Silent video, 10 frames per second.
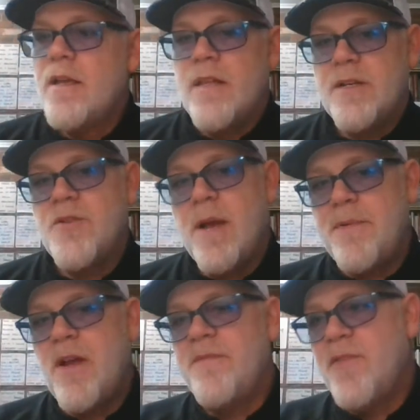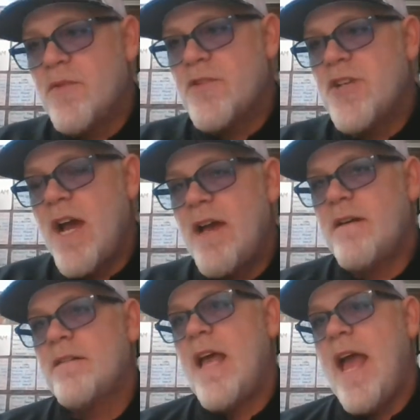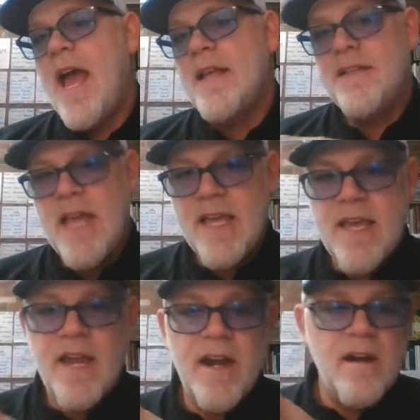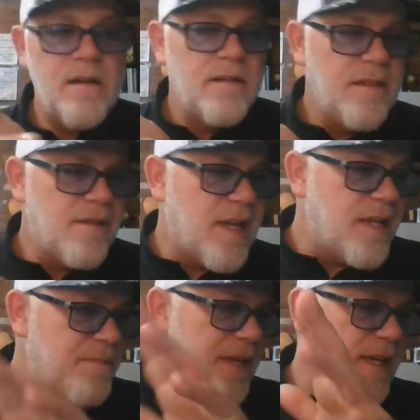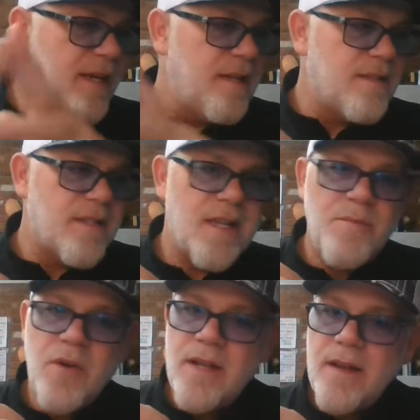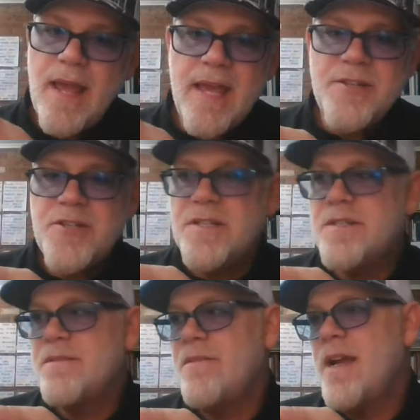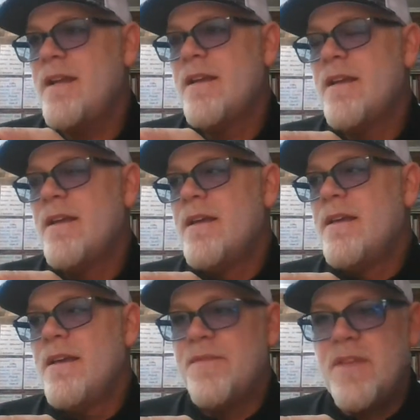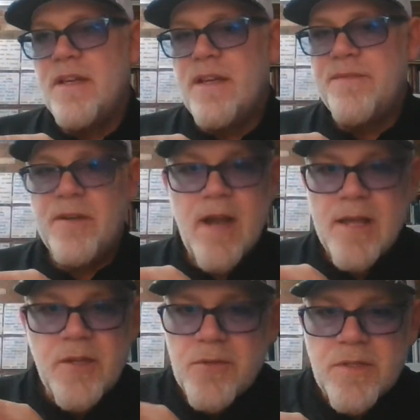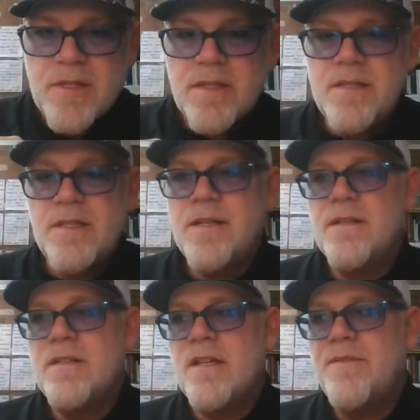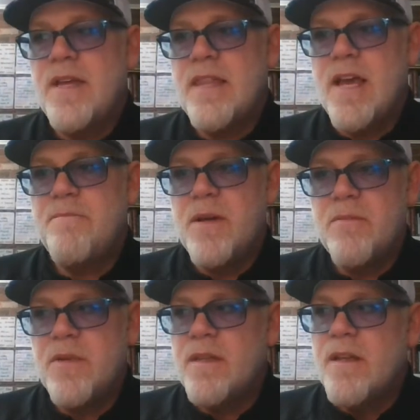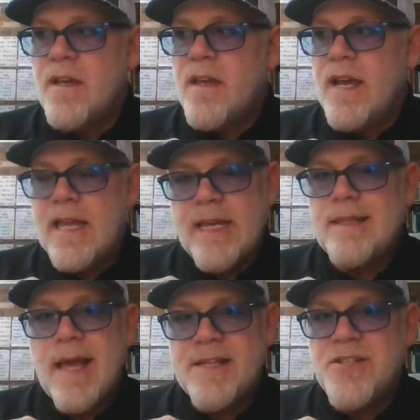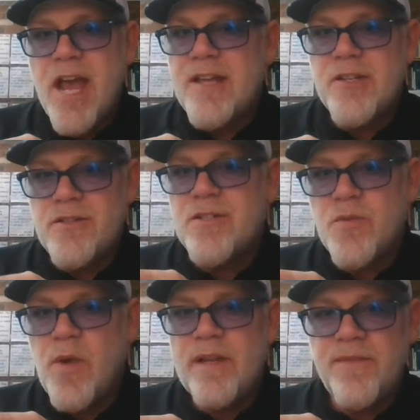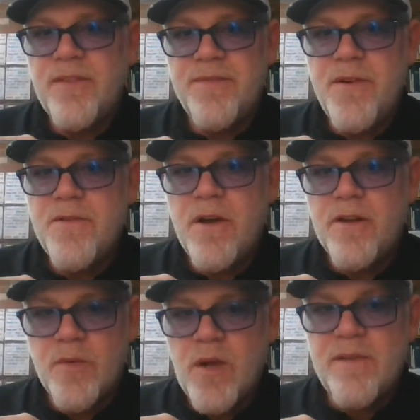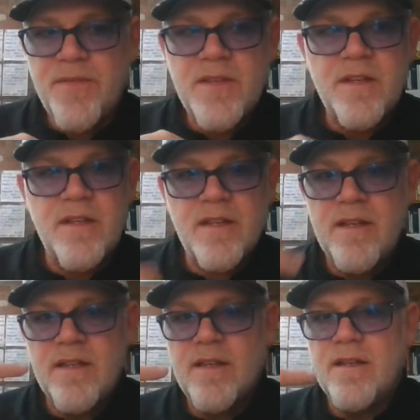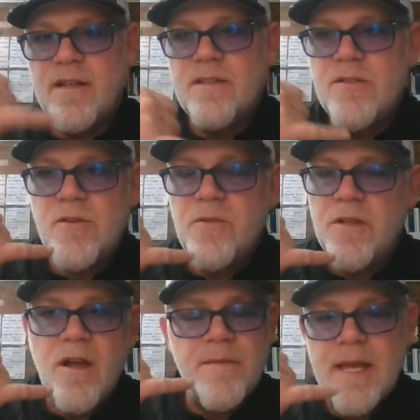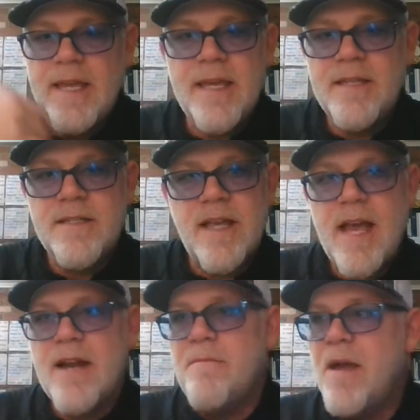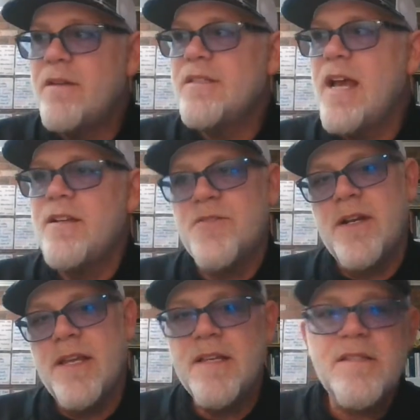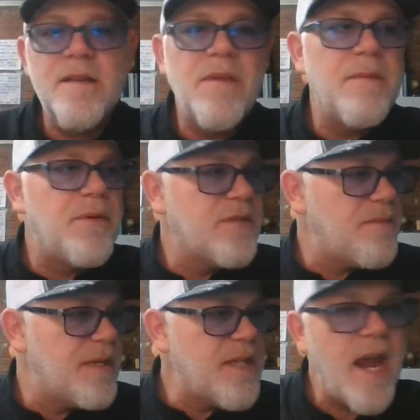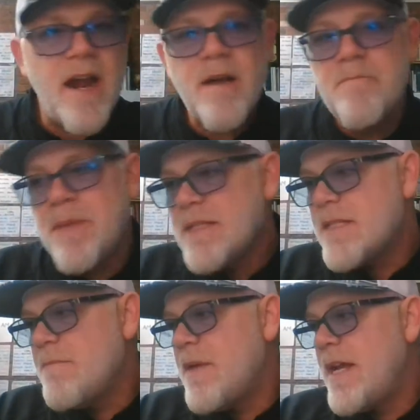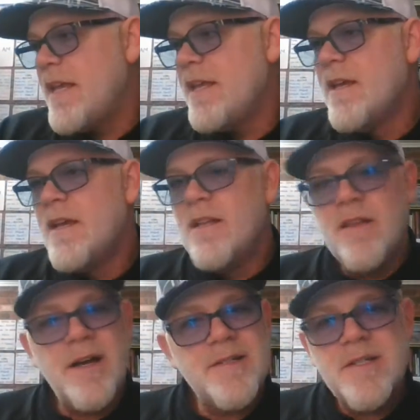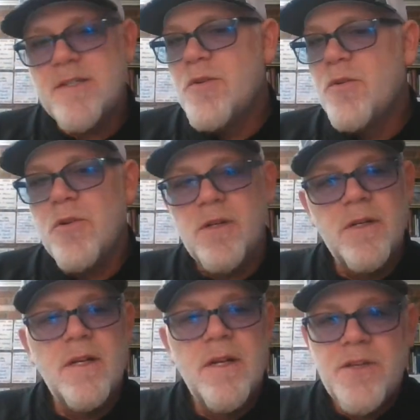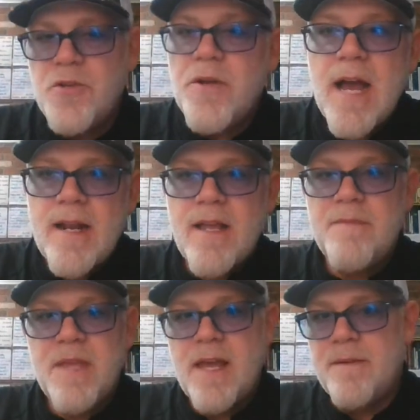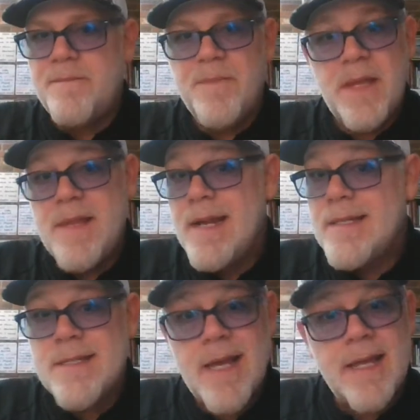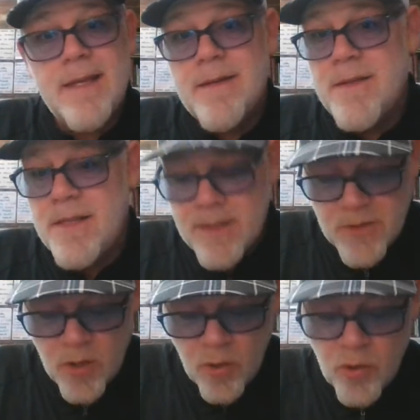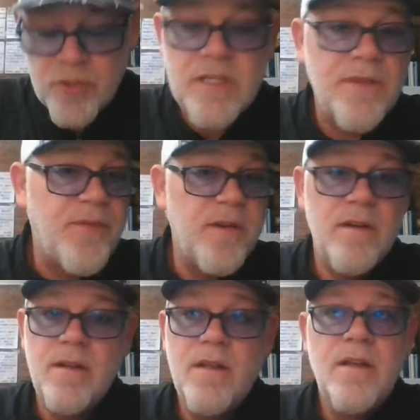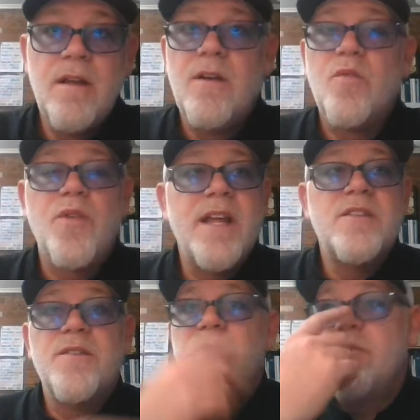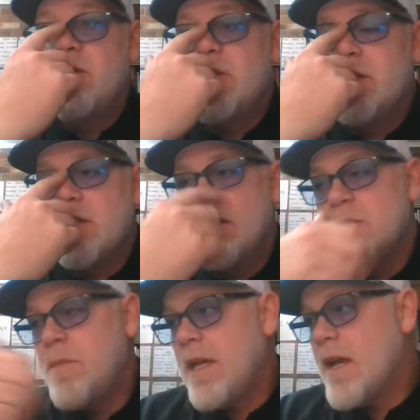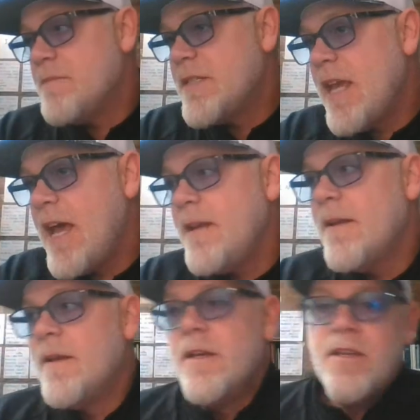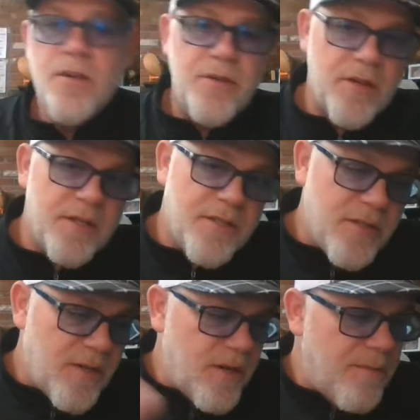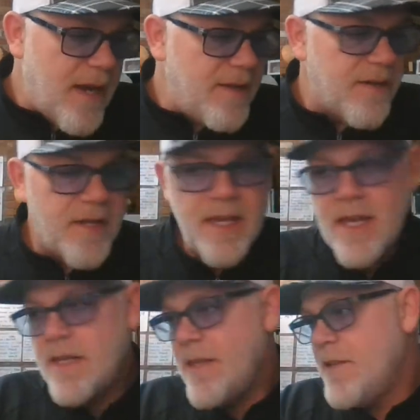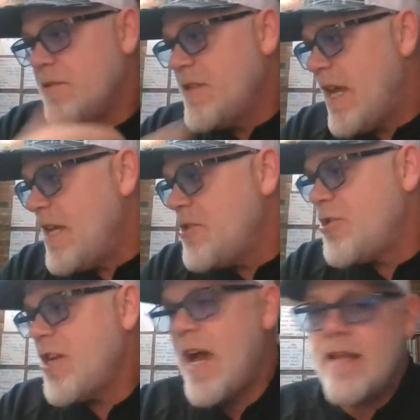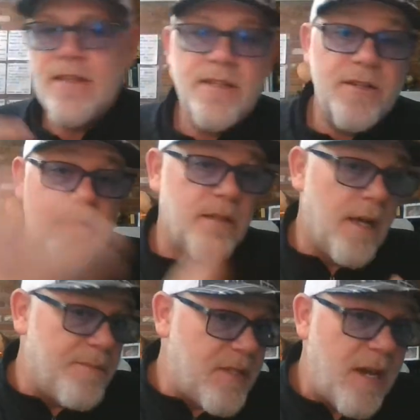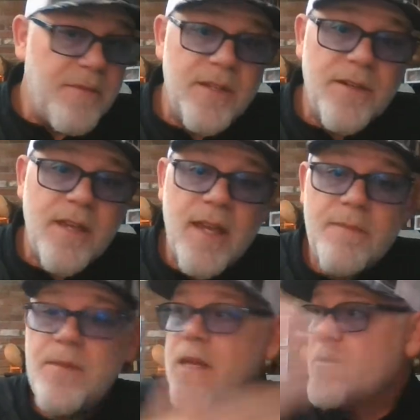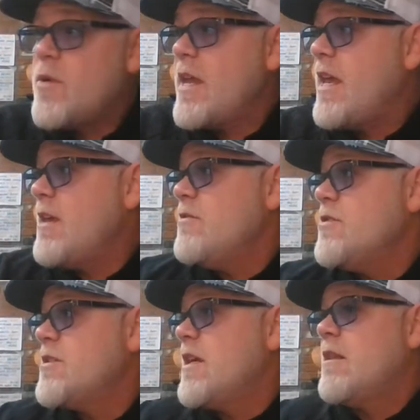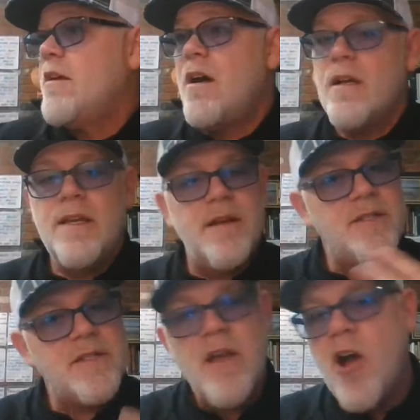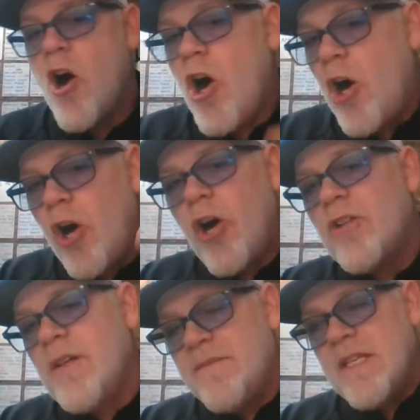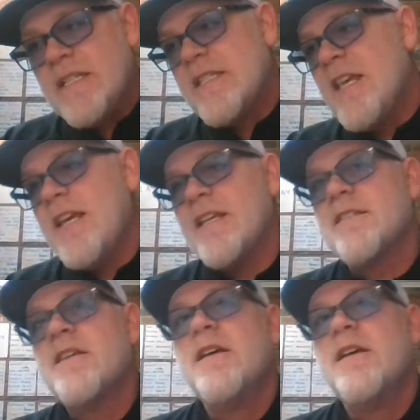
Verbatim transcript: Like dropping off your child at daycare, you know, can be somewhat anxious, right? You know, if they're not used to the sitter and stuff like that. But with a kid like Jack, you're just waiting for the phone call. You're waiting for the school to come. Like, he's had a meltdown. He tried to hit somebody, pulled somebody's hair, bit somebody, lost his cool. You got to come get him. And then it's like, you know, then there's a whole different range of emotions. There's being upset, you know, you're concerned about your kid, then your day's shot, and then you're a little upset with your kid because why can't you just get along? You know, just all of these things.